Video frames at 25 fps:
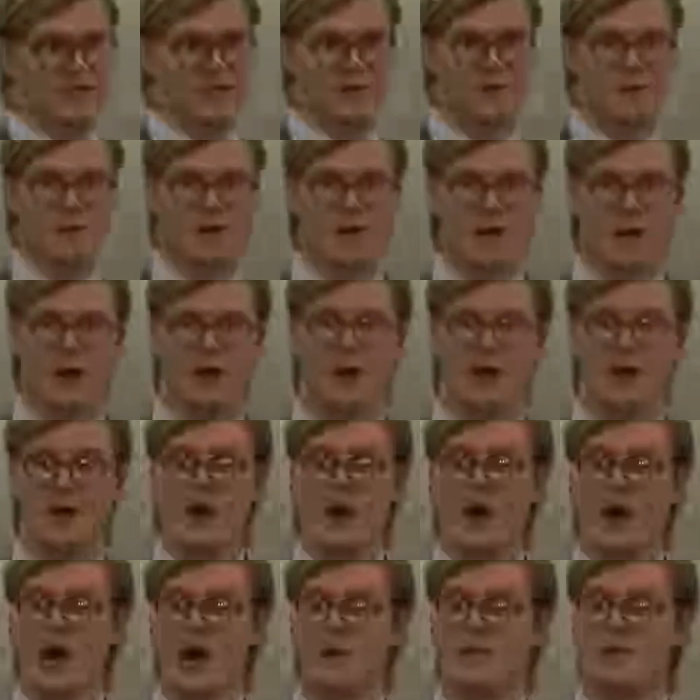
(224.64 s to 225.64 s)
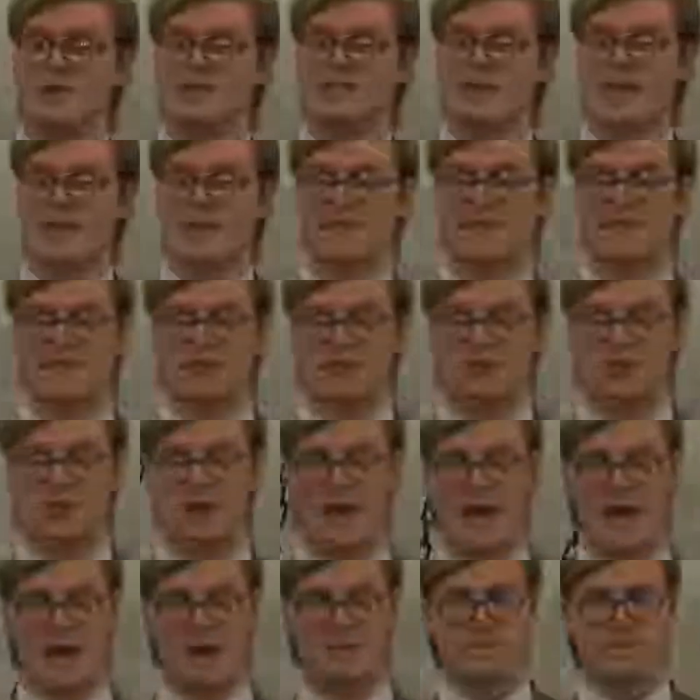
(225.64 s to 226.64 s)
that we are presenting
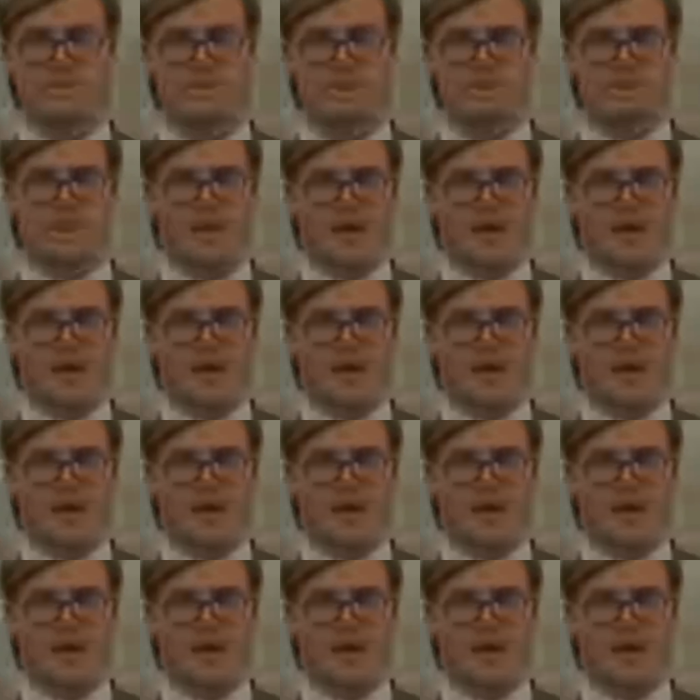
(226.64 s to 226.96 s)
today.